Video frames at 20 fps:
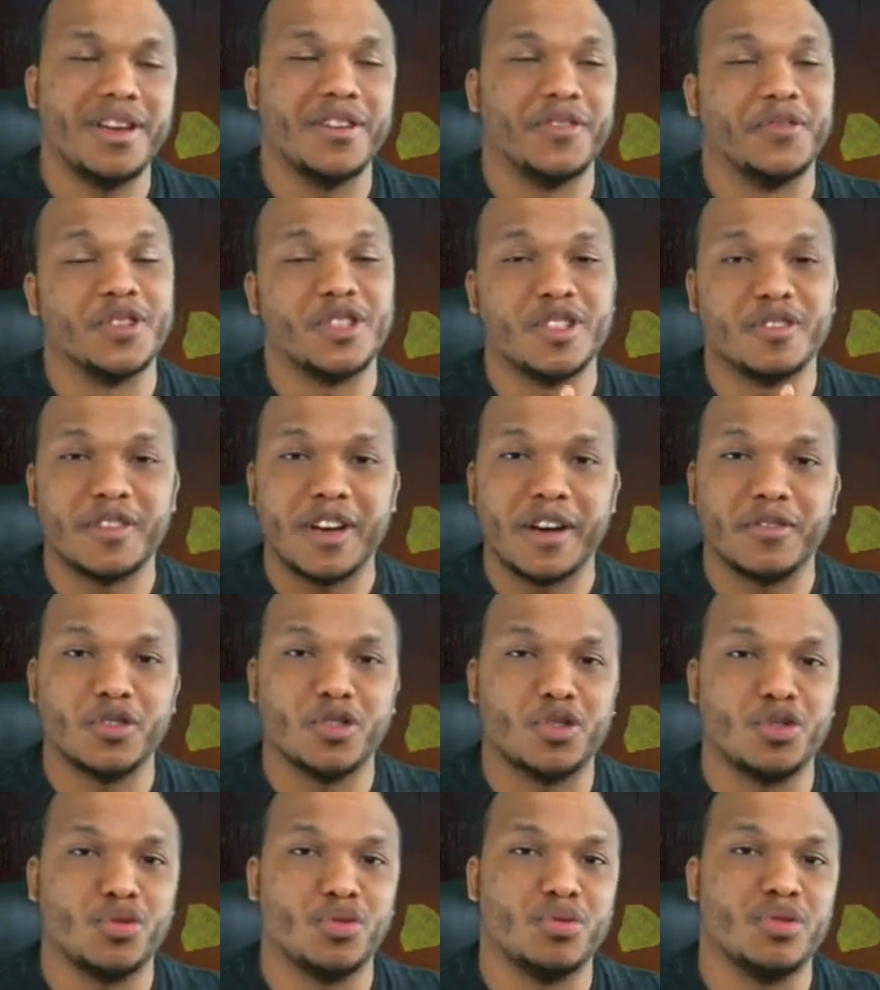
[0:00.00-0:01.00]
for
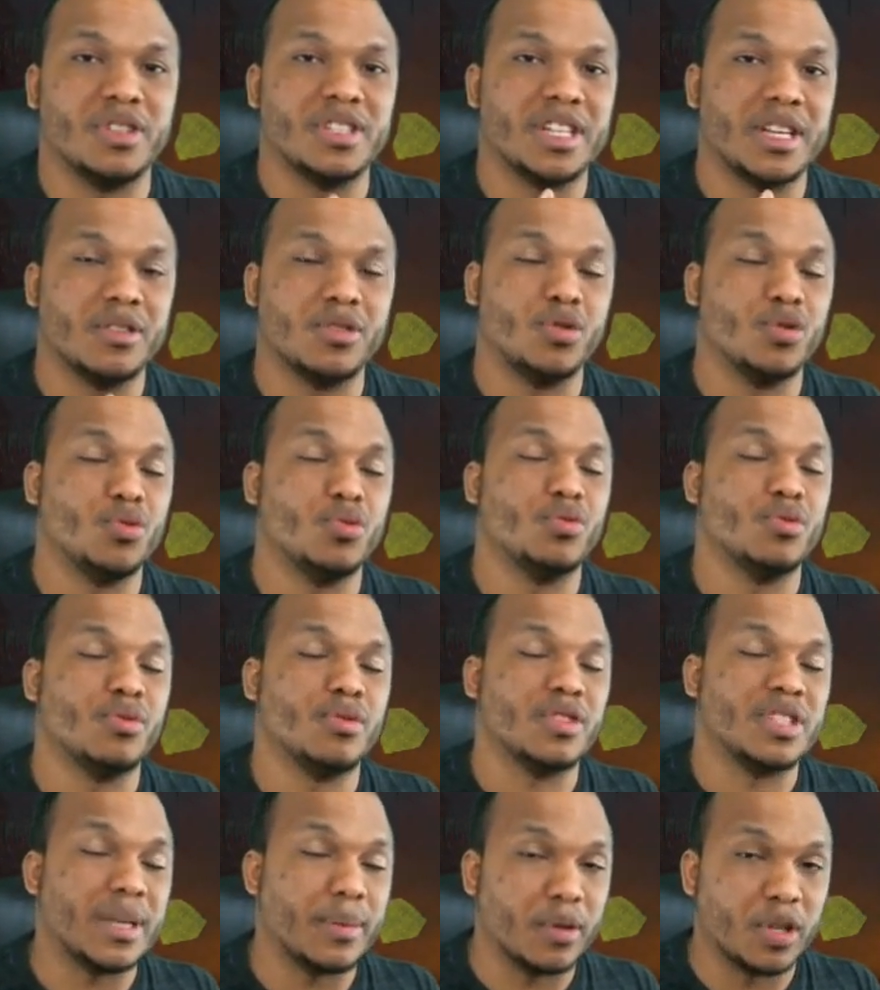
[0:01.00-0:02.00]
survivors to
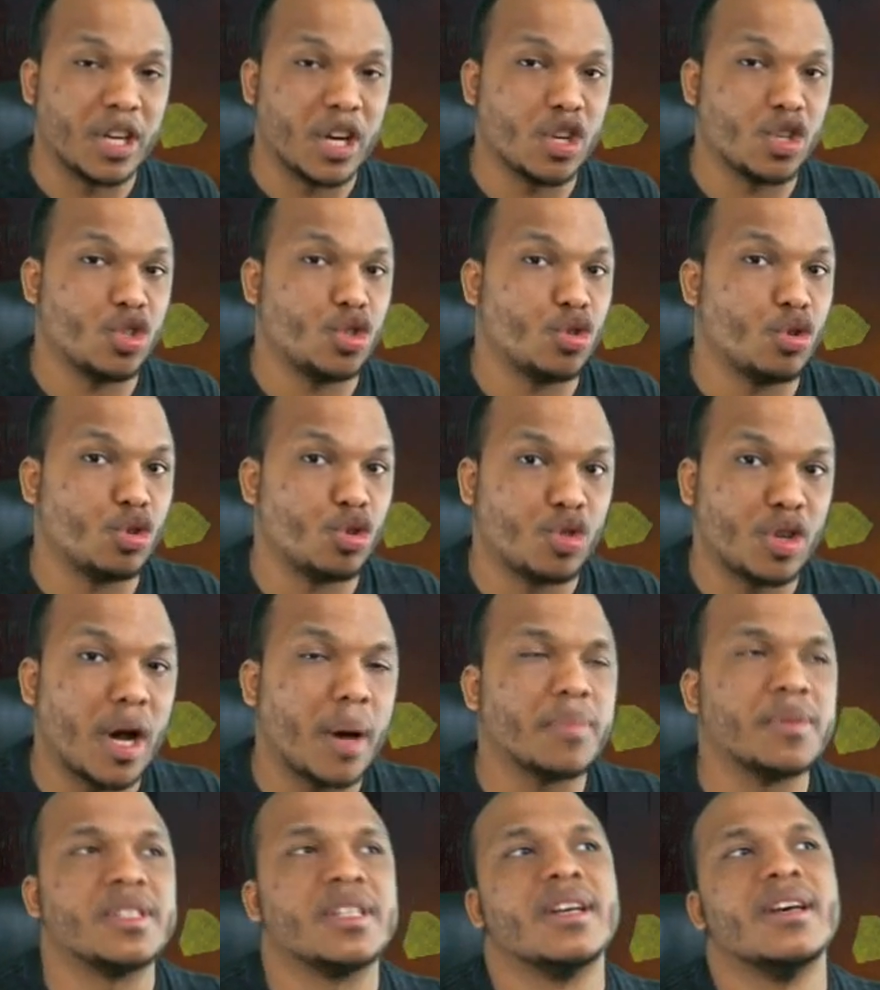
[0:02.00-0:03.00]
sabotage your
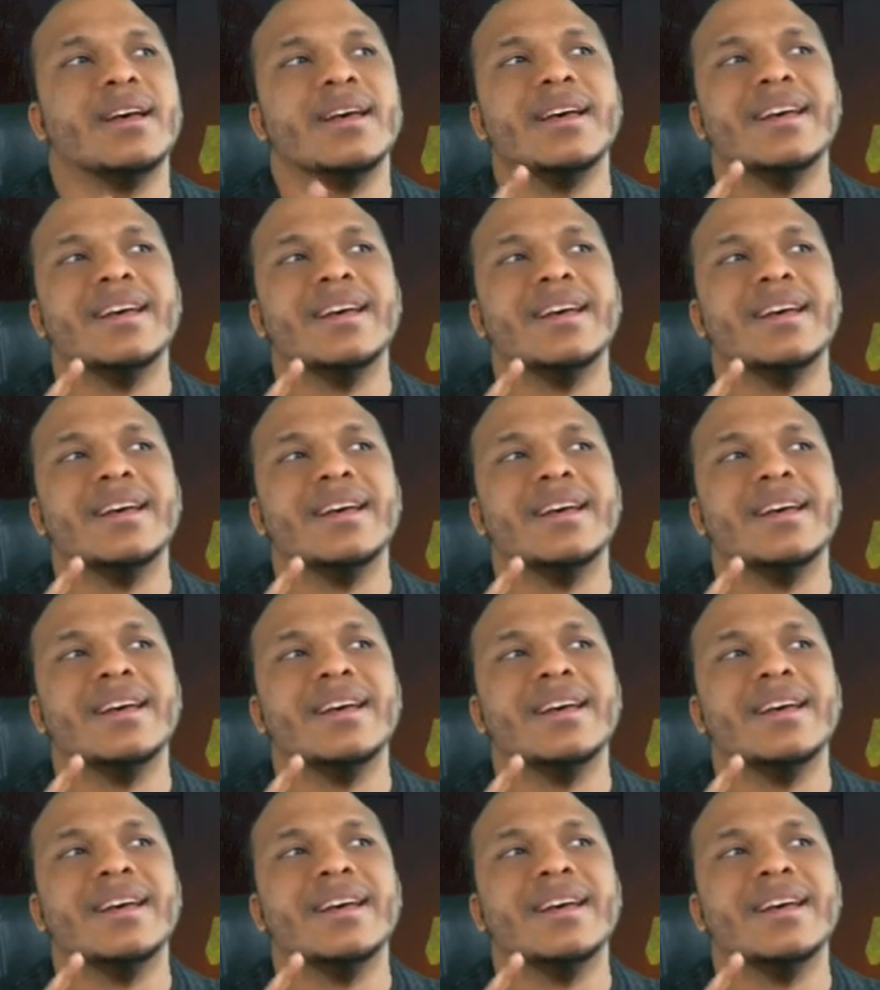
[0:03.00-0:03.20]
traps.